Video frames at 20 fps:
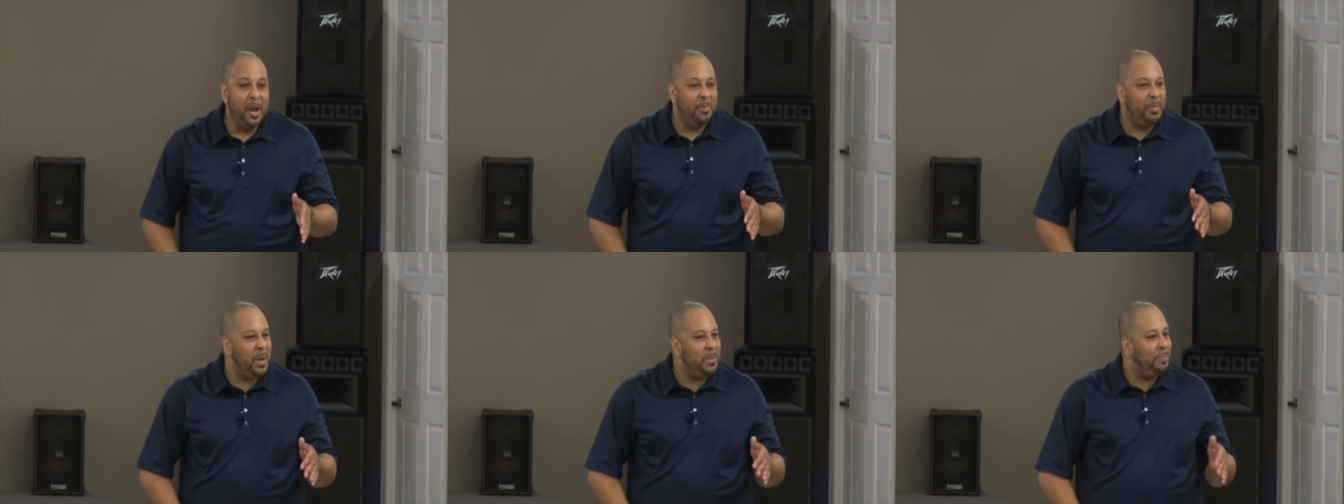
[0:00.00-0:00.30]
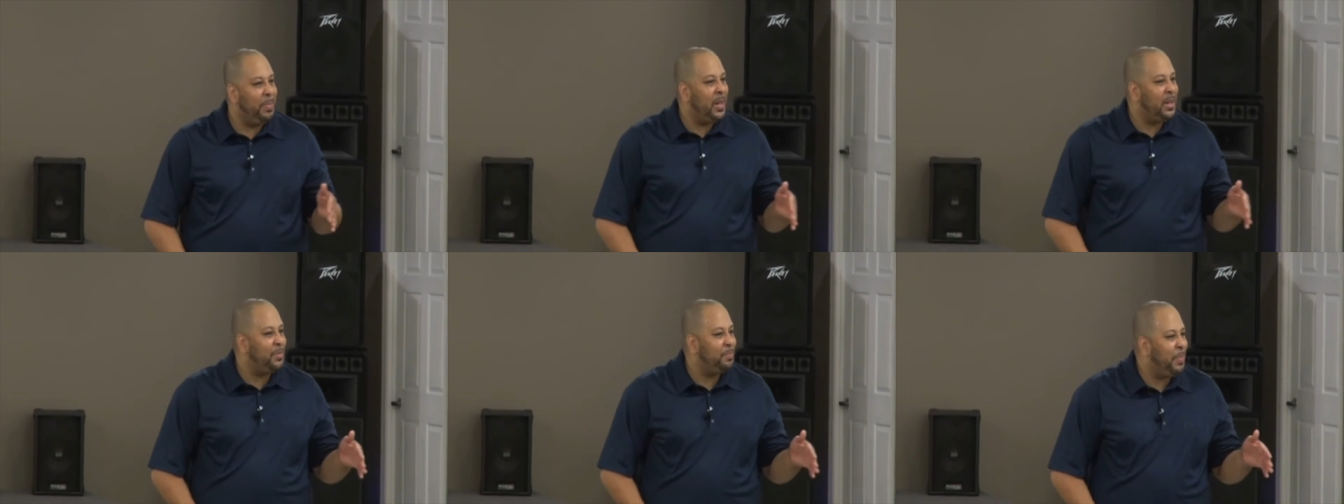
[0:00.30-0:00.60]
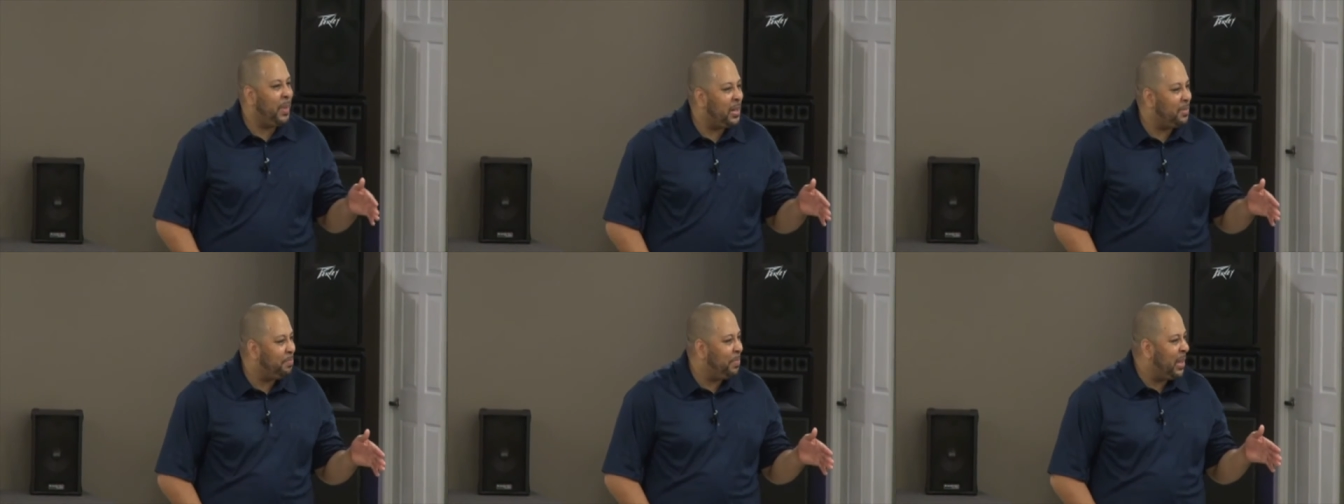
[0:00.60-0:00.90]
But, but,
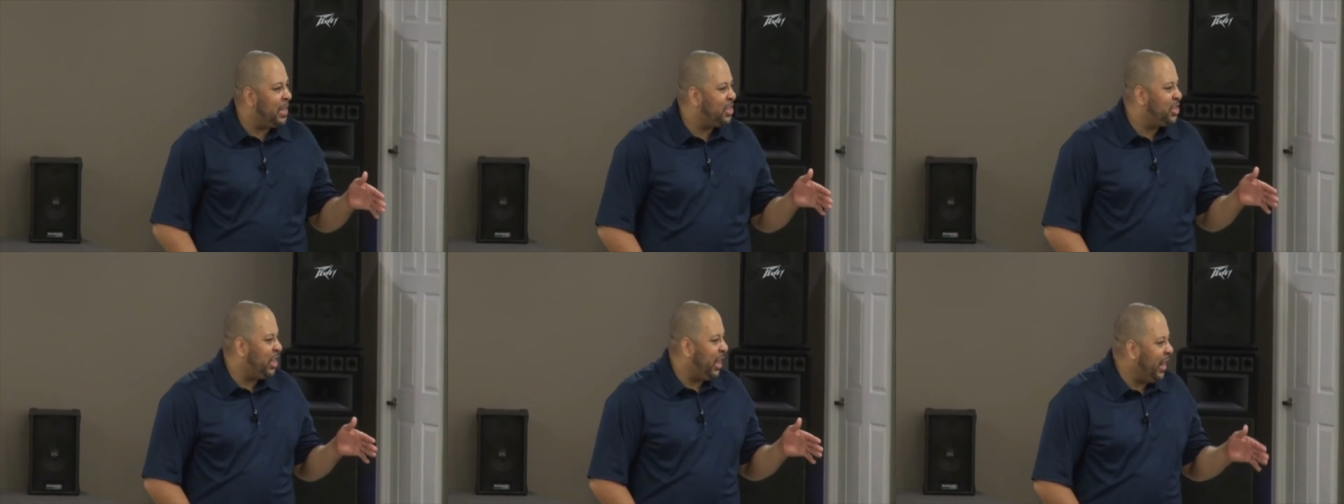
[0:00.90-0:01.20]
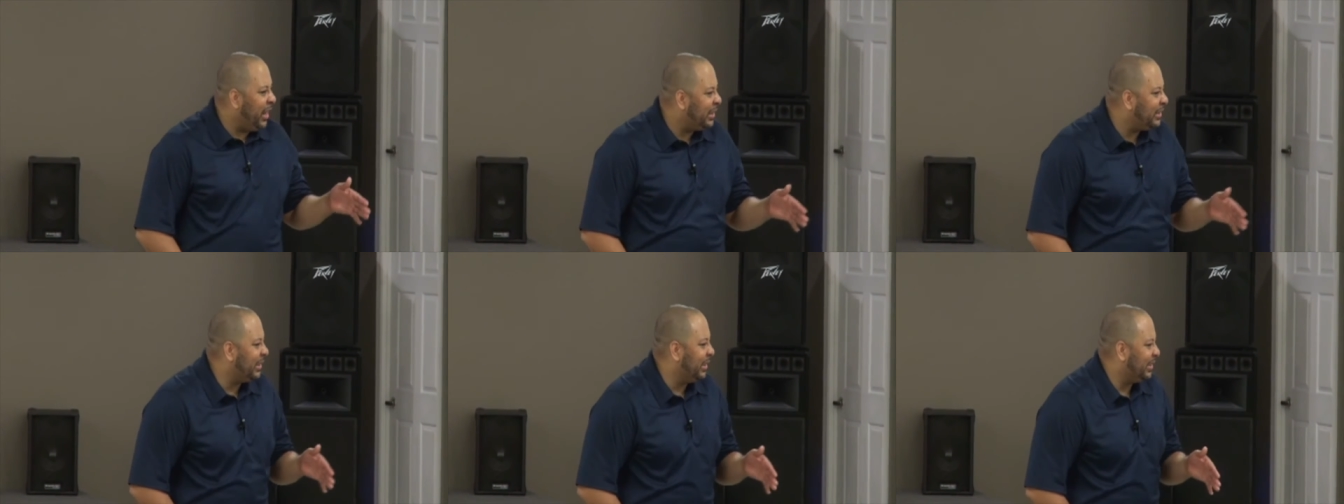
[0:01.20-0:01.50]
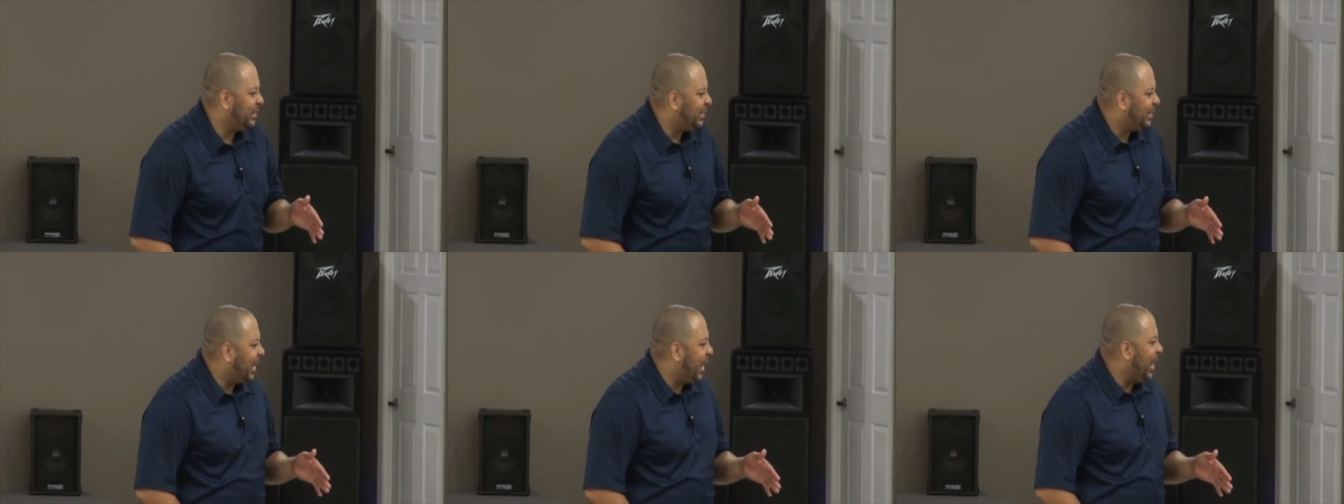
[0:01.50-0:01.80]
but, but
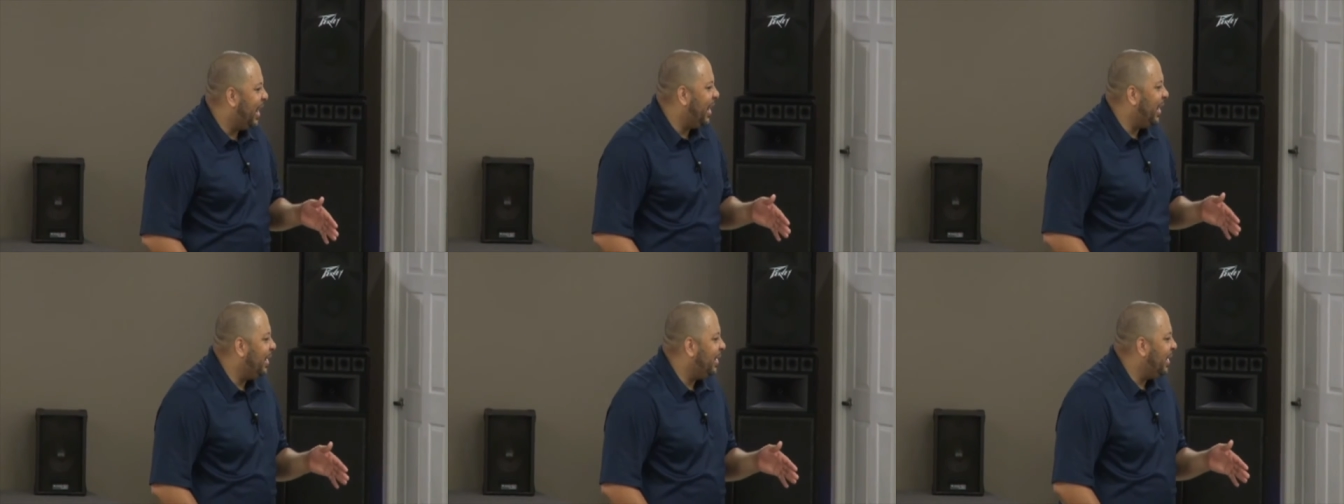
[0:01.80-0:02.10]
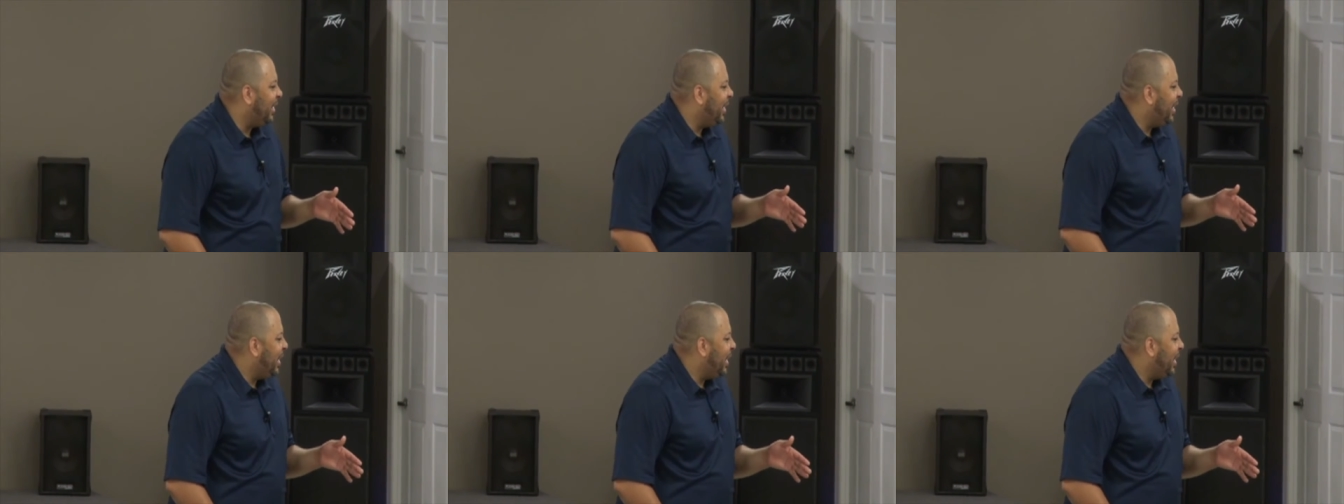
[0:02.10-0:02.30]
Jesus said,